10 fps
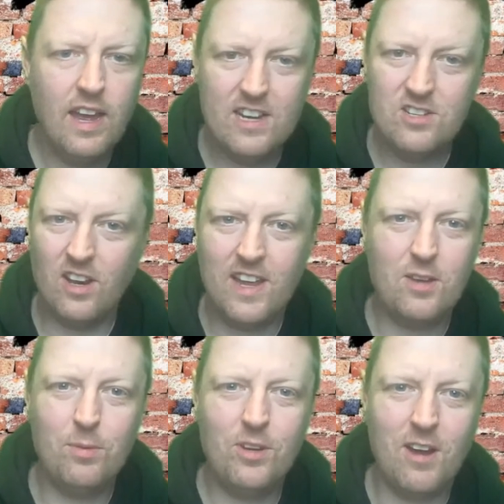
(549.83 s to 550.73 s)
He's a
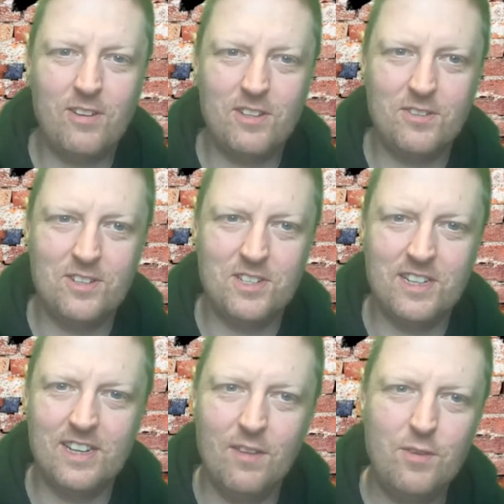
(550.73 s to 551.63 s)
likable character, isn't
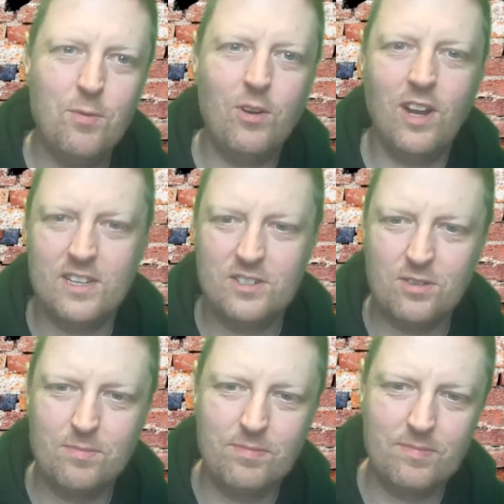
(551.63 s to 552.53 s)
he? Everyone likes
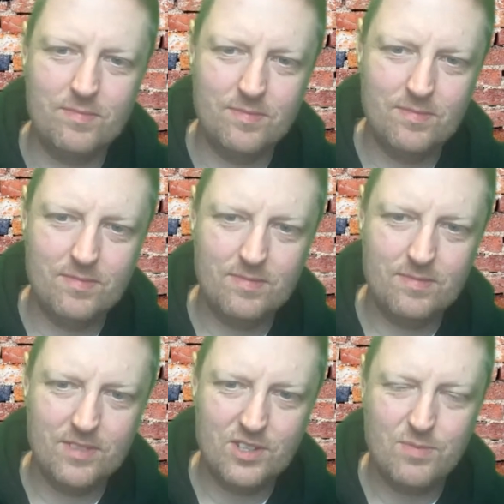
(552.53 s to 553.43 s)
him.
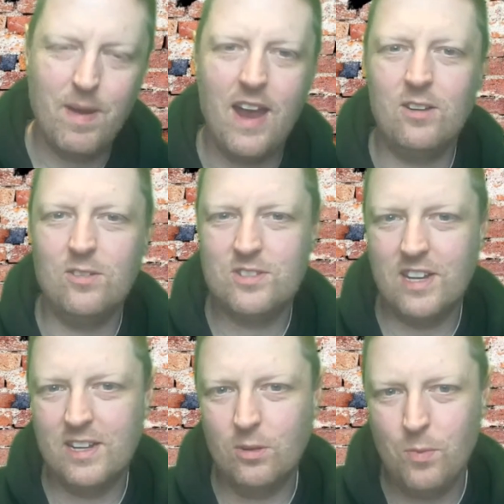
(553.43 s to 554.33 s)
The smiles, the
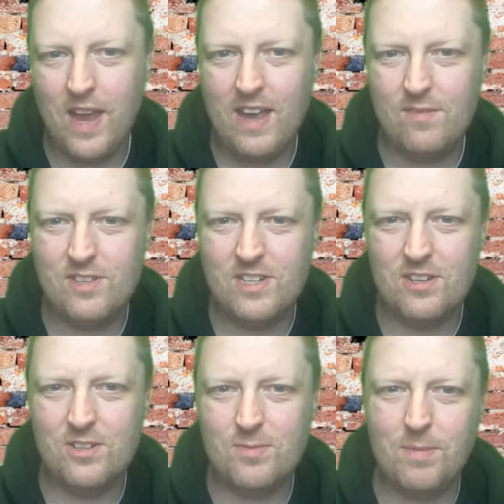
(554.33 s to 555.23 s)
little waves he
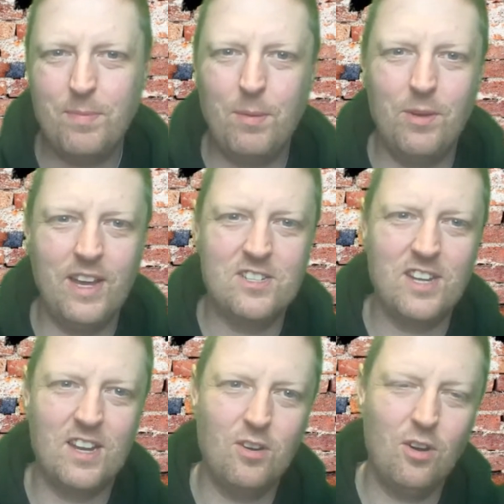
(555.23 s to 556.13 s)
does when people get
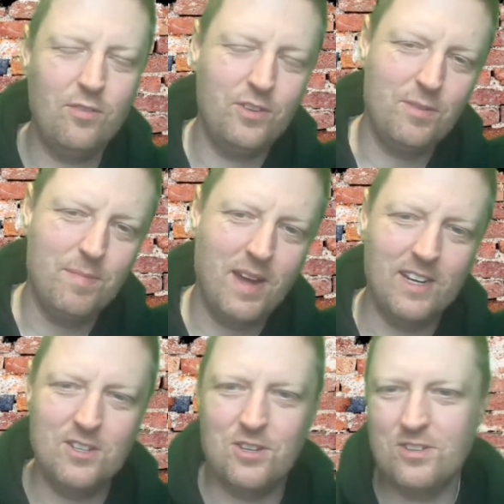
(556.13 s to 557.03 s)
sent off and the
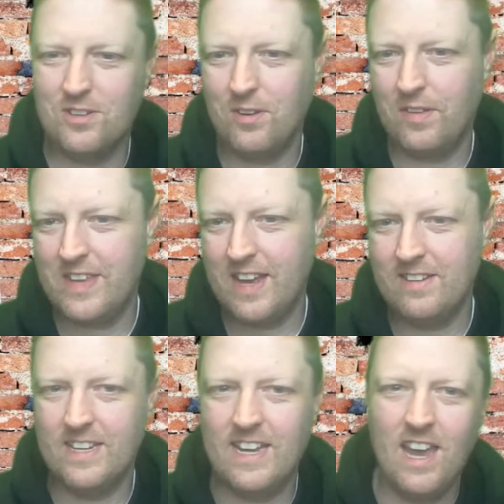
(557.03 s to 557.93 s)
managers and at the end
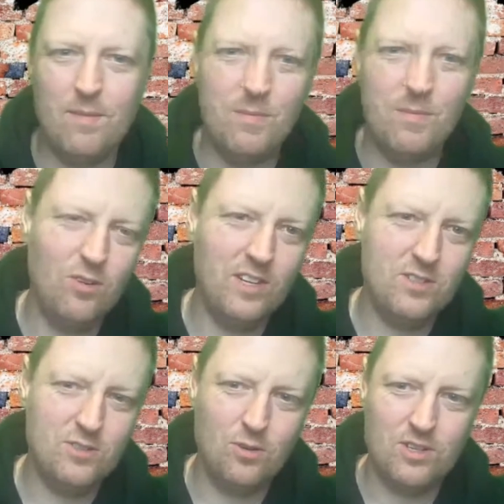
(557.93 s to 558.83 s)
of the game and all
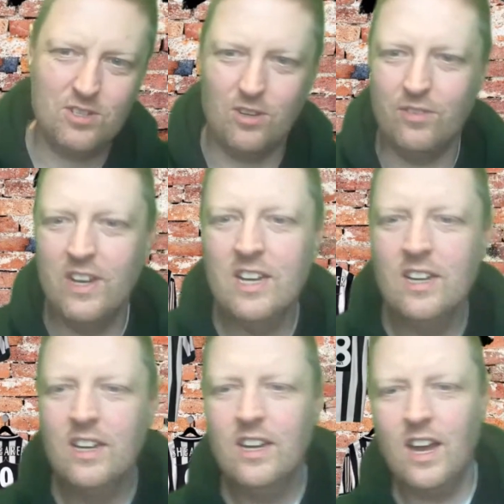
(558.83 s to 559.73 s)
this sort of stuff.
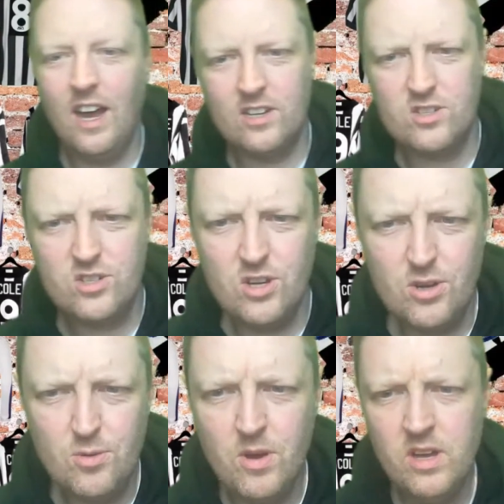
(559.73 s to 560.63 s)
I
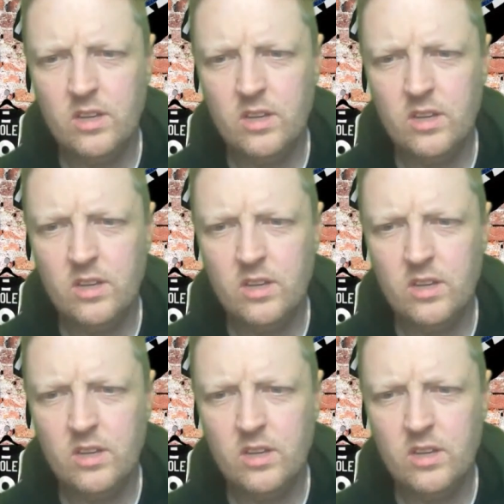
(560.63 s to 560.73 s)
do